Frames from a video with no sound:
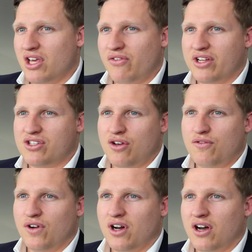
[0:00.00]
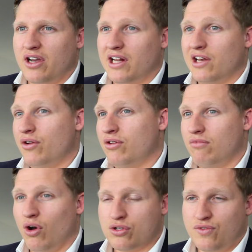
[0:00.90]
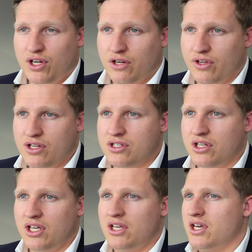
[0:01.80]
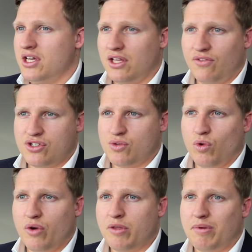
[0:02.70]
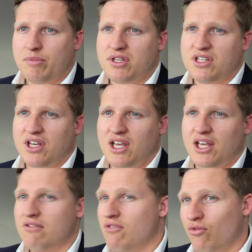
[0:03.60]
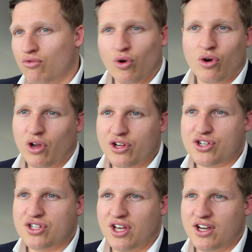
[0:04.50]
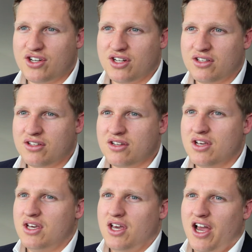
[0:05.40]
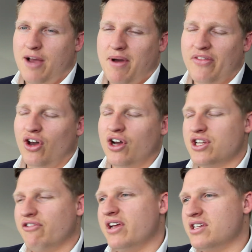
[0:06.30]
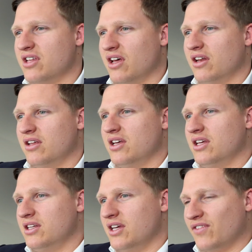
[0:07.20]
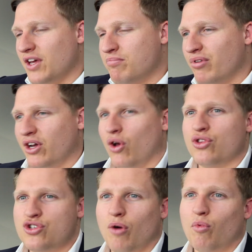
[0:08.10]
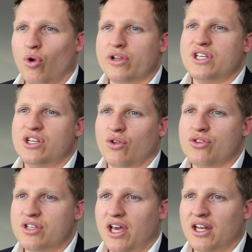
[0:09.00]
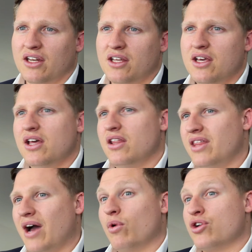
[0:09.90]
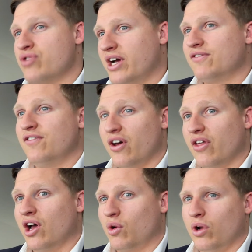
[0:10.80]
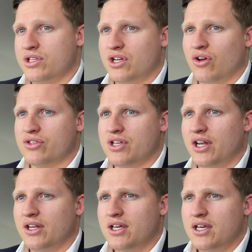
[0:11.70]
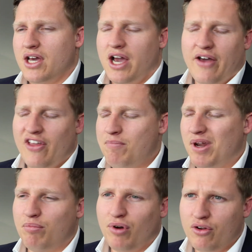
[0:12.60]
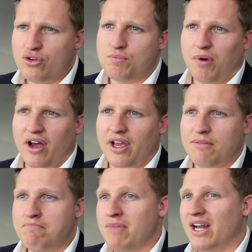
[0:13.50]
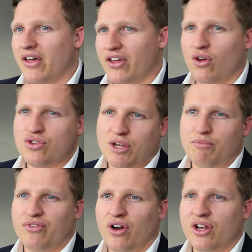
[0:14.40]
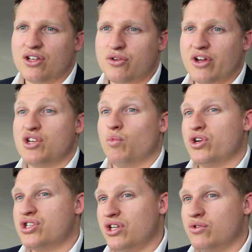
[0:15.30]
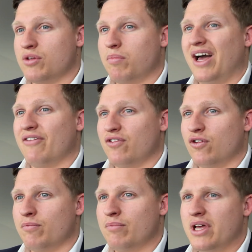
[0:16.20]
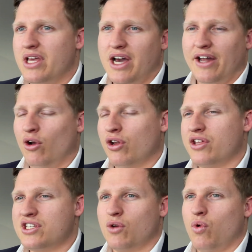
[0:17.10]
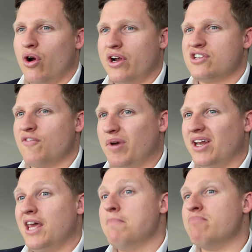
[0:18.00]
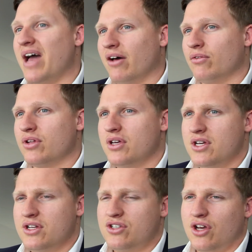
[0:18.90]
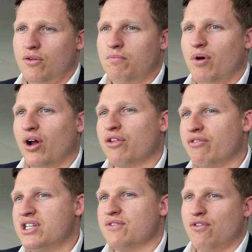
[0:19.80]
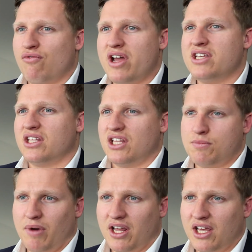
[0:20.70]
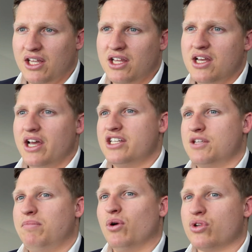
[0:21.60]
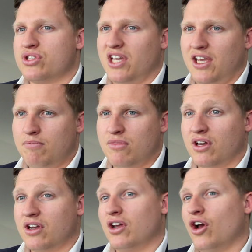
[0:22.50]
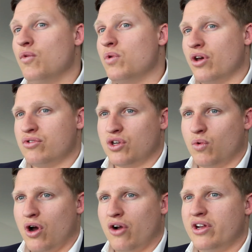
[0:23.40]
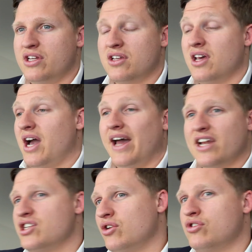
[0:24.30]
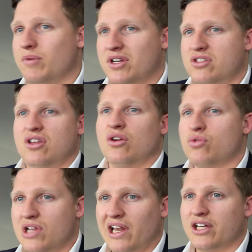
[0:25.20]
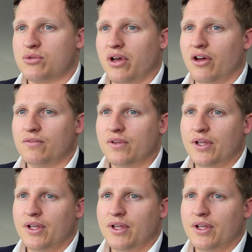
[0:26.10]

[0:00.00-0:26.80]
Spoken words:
that they've had so far include Oxford University, they've done some work with the BBC, Royal College of Surgeons, and the idea is that if they bring on top quality content, that will attract further high quality content. And they've been approached by many other content providers who actually wish to use the platform, and a lot of these inquiries have been inbound. So part of the reason for raising this money is to build a team that can cope with those inquiries and actually do some external selling as well.